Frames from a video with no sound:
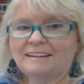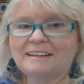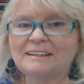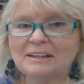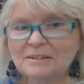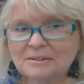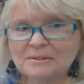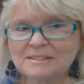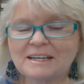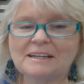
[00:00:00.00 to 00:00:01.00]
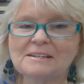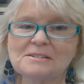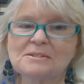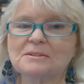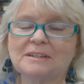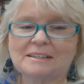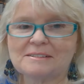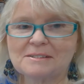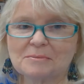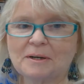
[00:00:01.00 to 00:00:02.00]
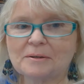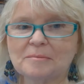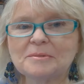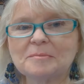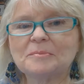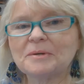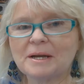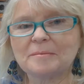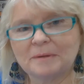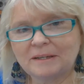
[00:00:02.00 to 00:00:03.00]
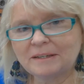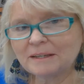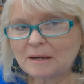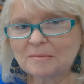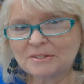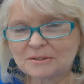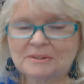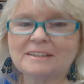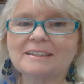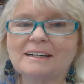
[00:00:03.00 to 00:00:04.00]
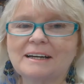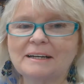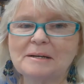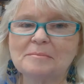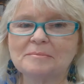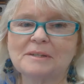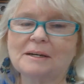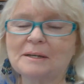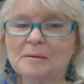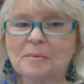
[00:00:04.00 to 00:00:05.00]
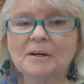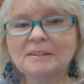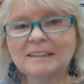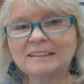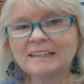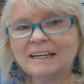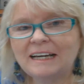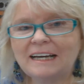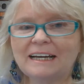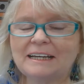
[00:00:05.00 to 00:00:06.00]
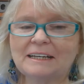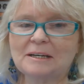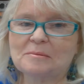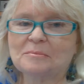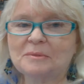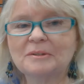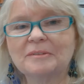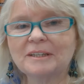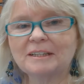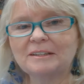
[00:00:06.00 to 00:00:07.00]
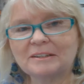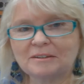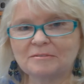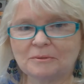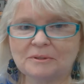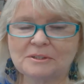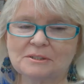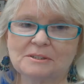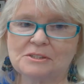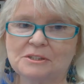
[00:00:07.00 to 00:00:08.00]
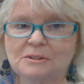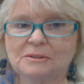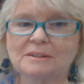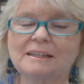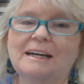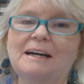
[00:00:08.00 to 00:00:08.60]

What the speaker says: Hello, science students. Welcome to Pre-AP Chemistry. I'm Diana Bartlett, and I'm really looking forward to this year.